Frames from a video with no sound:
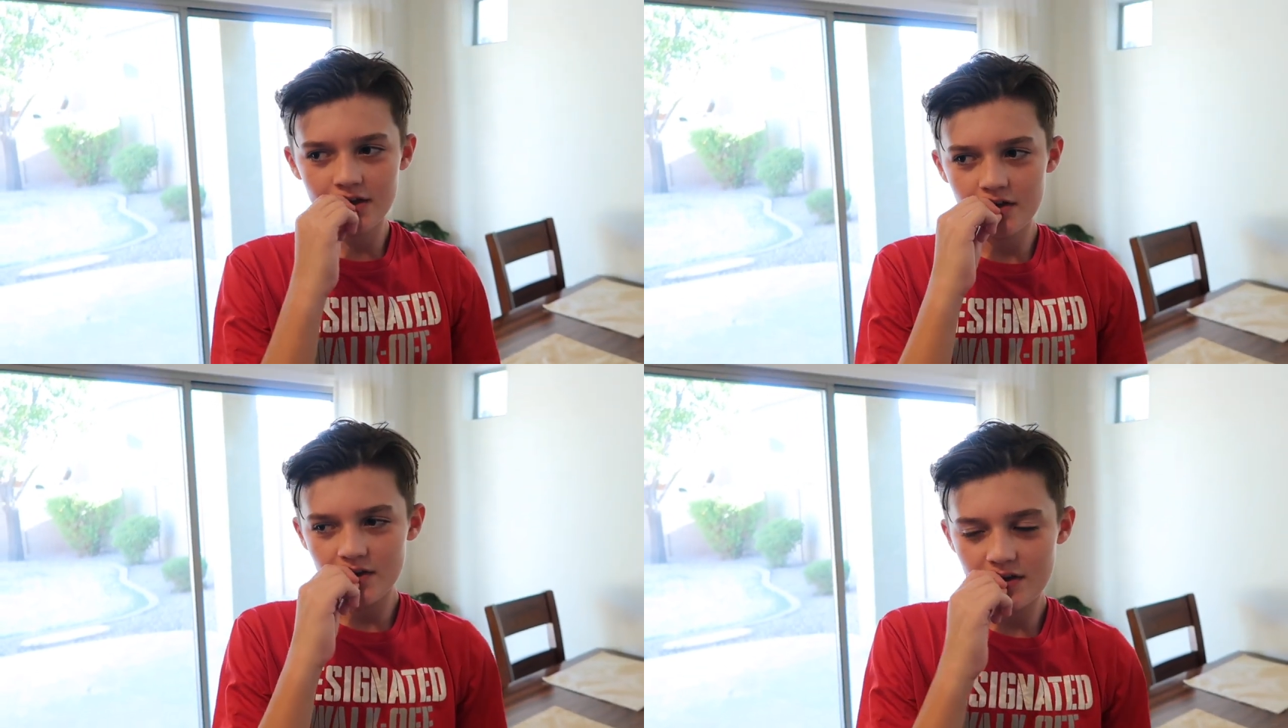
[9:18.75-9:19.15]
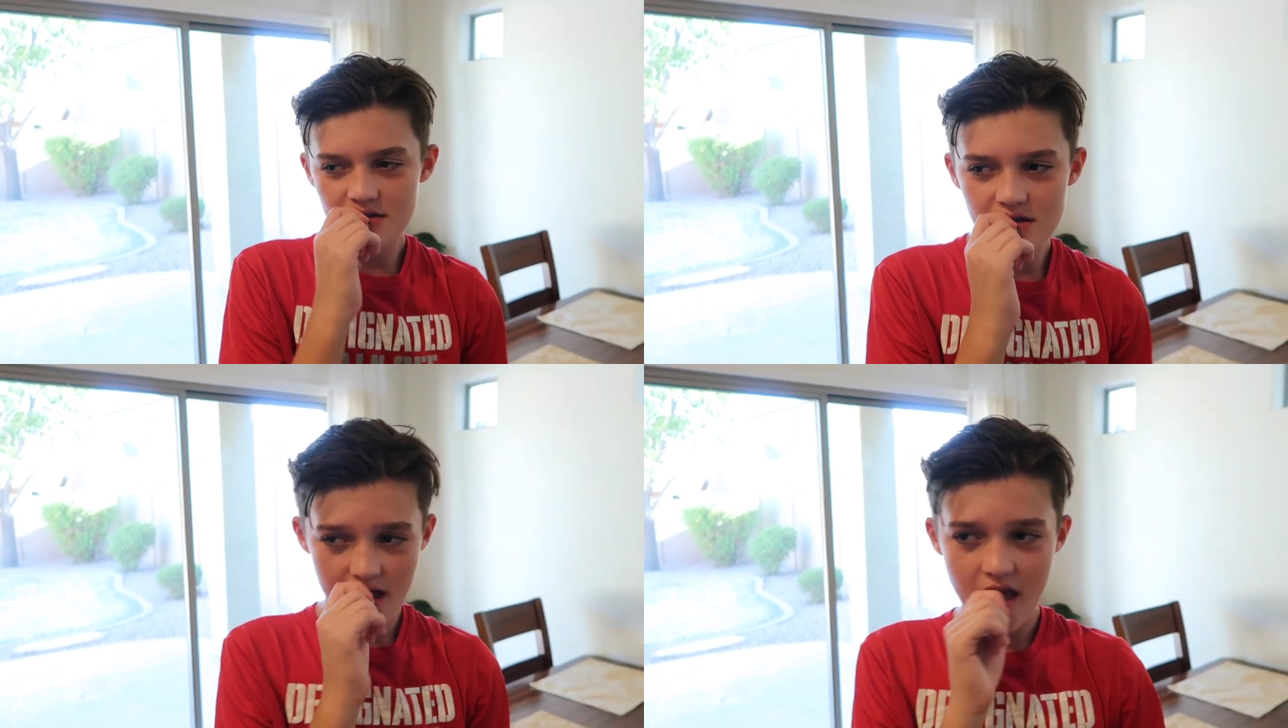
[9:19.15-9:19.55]
Did you
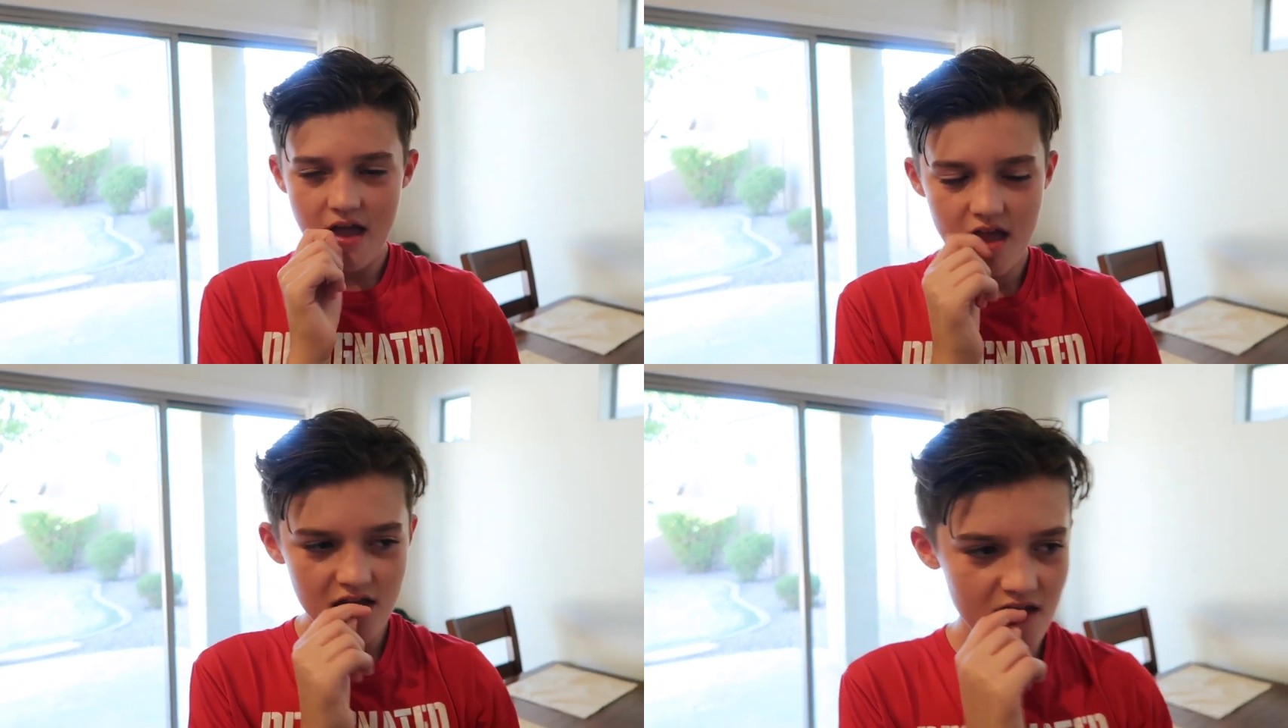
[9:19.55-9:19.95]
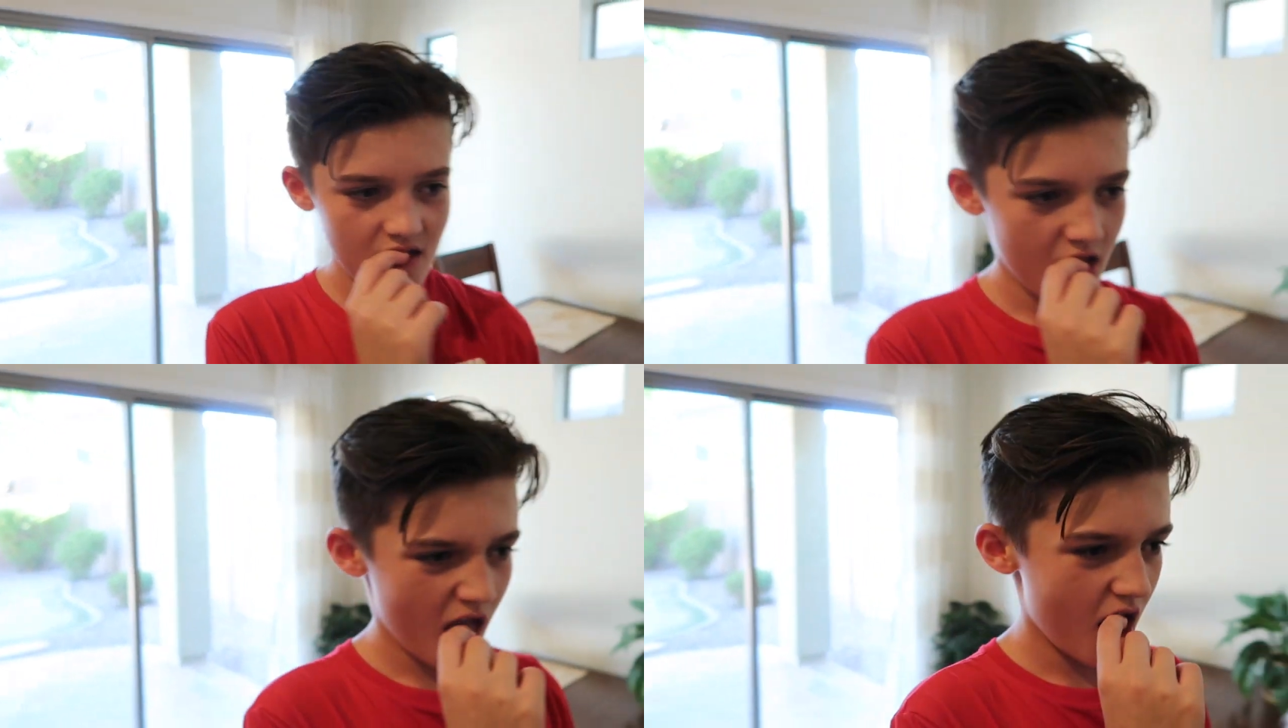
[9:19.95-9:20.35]
guys even
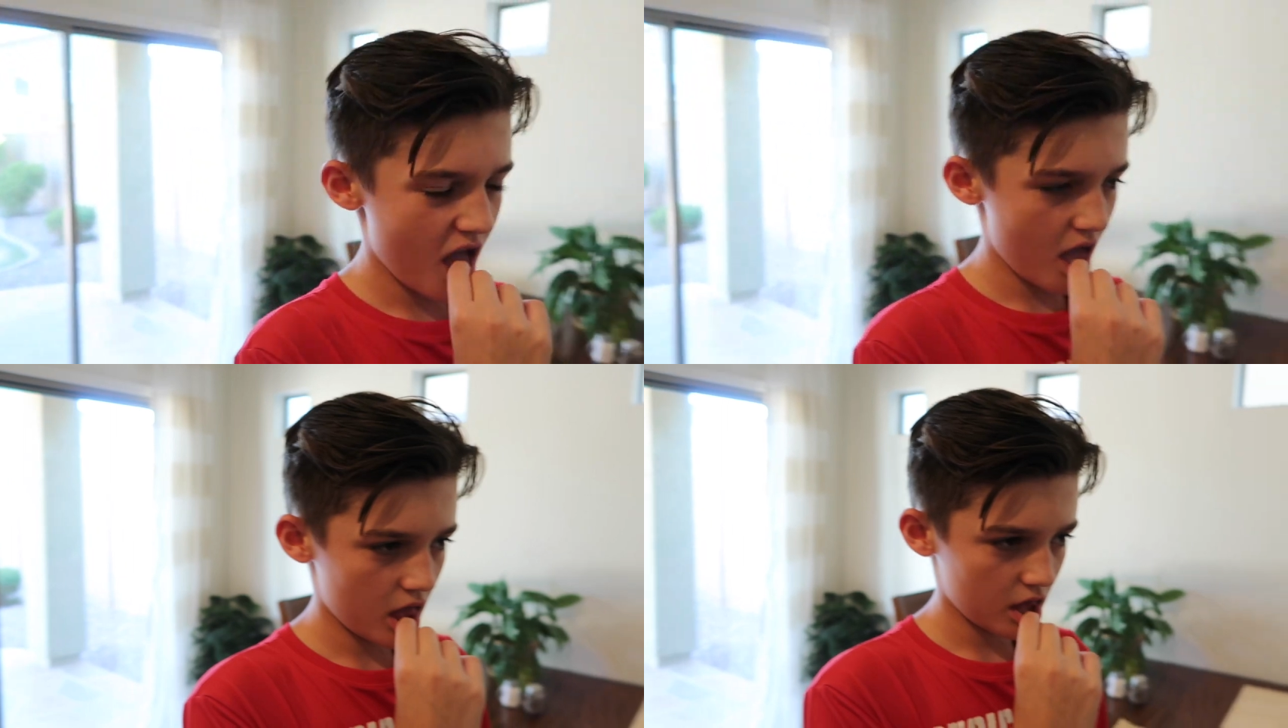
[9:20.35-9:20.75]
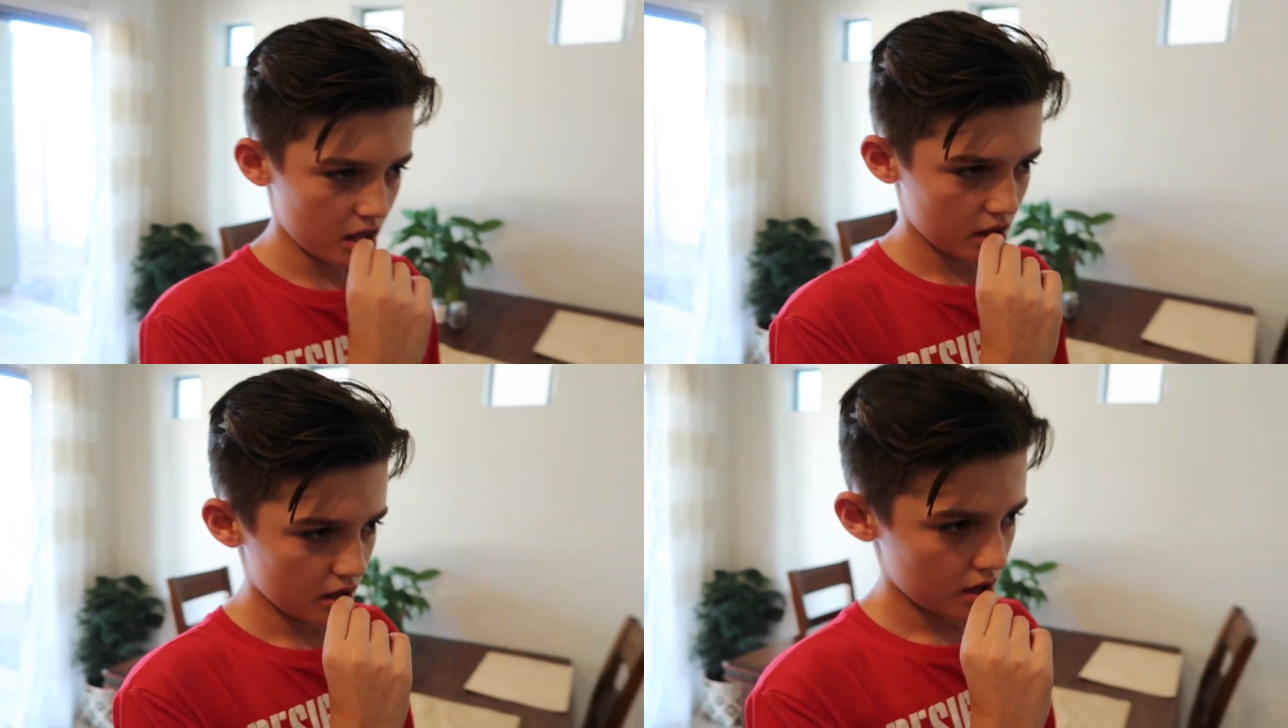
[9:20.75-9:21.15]
practice
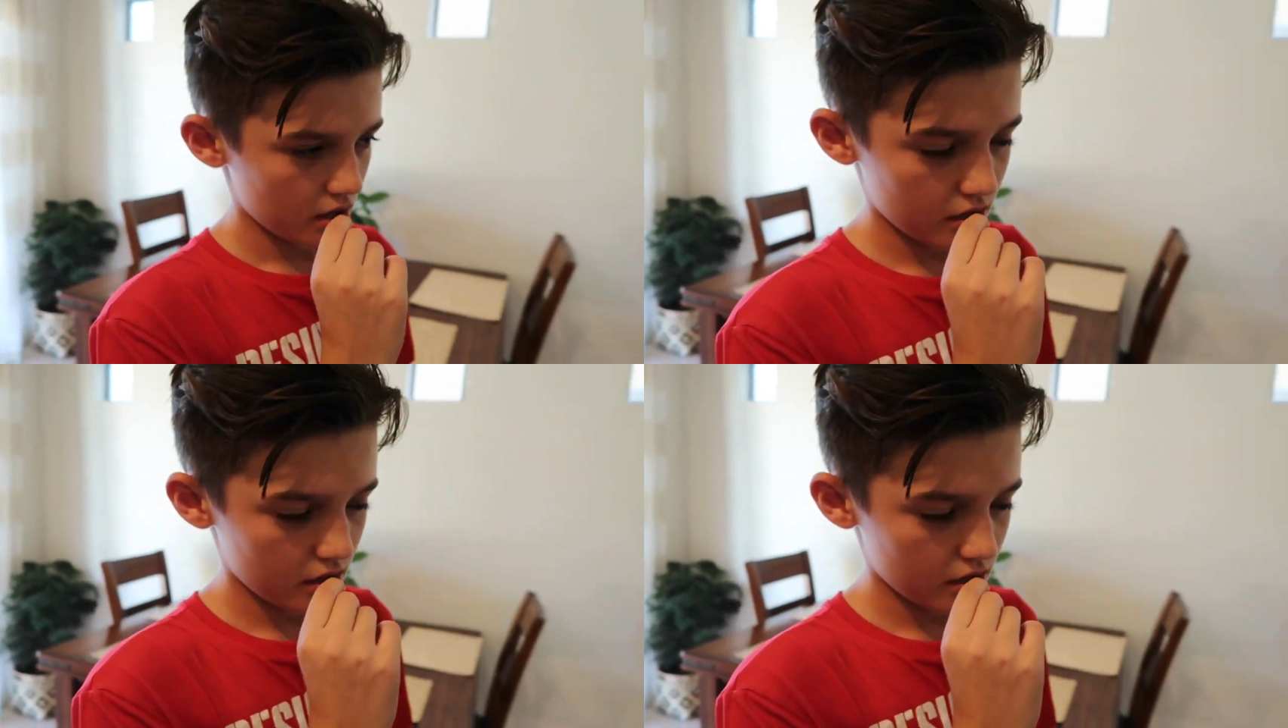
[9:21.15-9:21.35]
outside?